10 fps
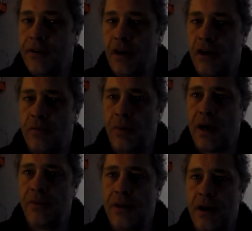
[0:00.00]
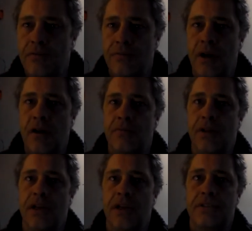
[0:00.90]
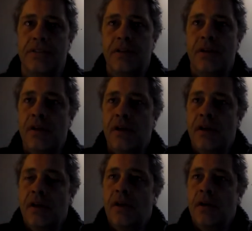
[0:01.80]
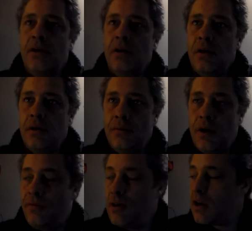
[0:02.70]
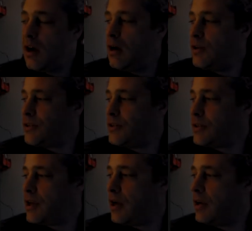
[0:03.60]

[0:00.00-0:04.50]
Done a lot of welding over the years, both on cars and